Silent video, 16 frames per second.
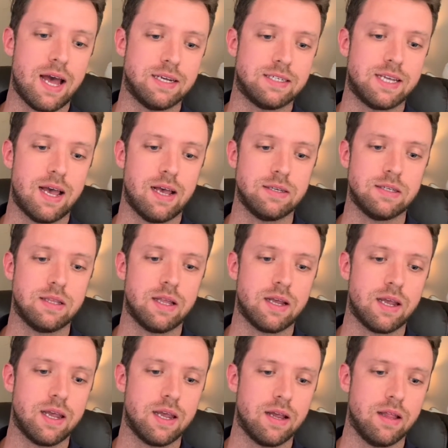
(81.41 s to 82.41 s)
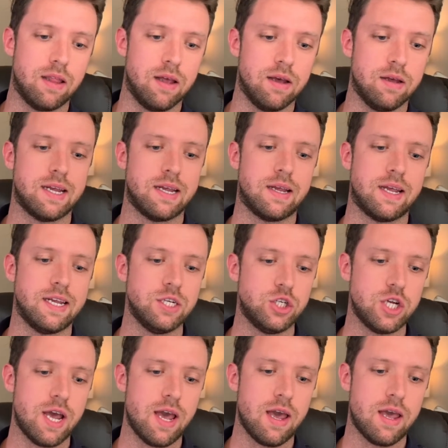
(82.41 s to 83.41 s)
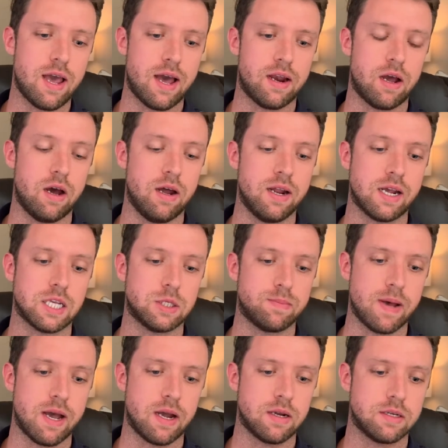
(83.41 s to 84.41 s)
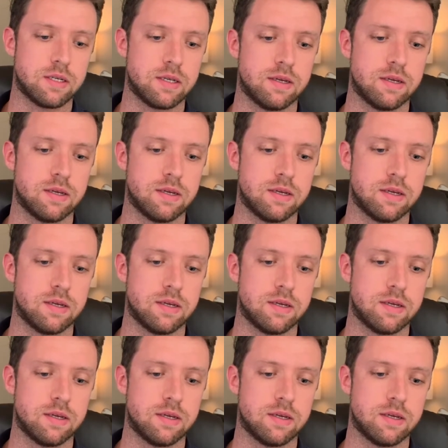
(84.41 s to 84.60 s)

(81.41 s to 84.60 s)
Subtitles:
Teslaquila, EJ at Unexpect,